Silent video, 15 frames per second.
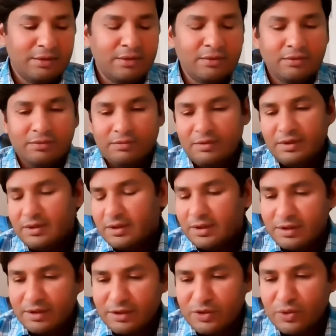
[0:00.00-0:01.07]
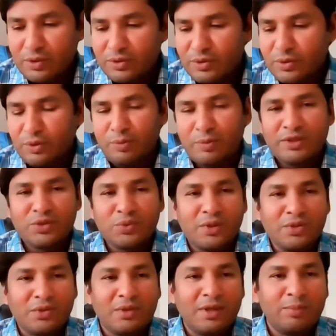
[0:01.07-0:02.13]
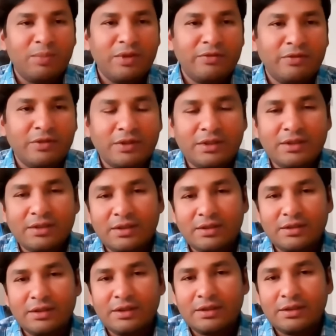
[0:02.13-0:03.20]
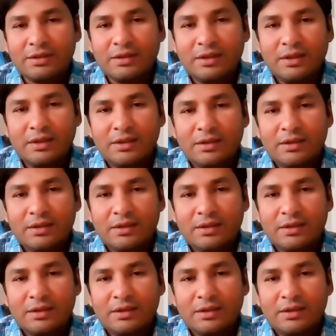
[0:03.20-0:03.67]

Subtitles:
Oh, this retreat costs so much. Why should I pay for this retreat?